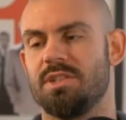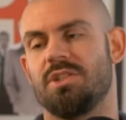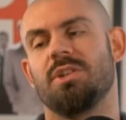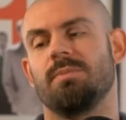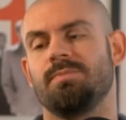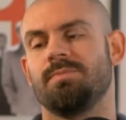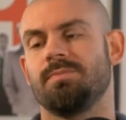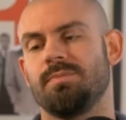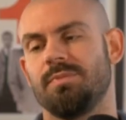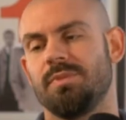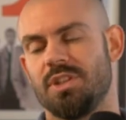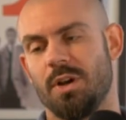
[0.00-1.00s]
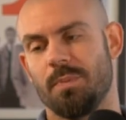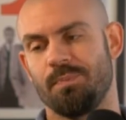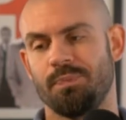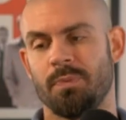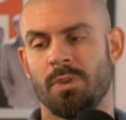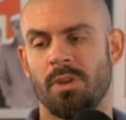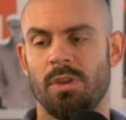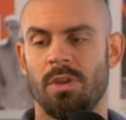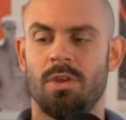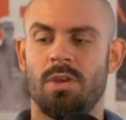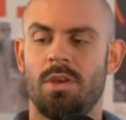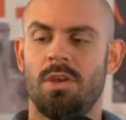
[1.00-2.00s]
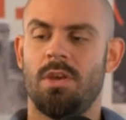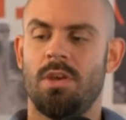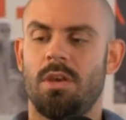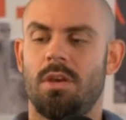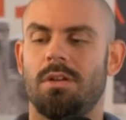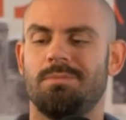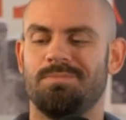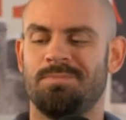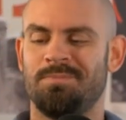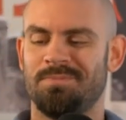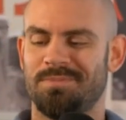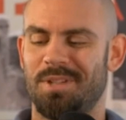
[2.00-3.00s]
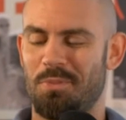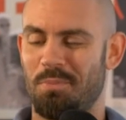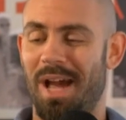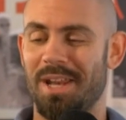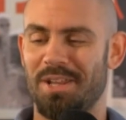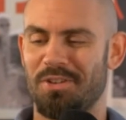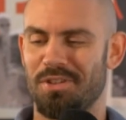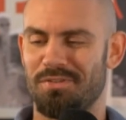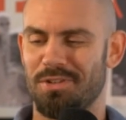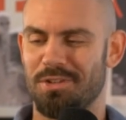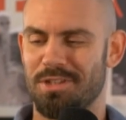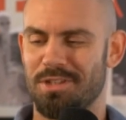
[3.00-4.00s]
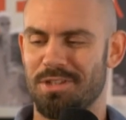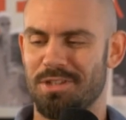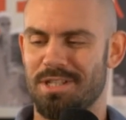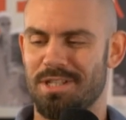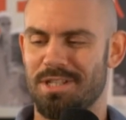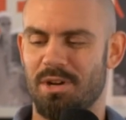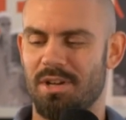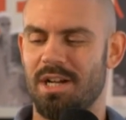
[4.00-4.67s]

he's ending his channel, ending First Man. And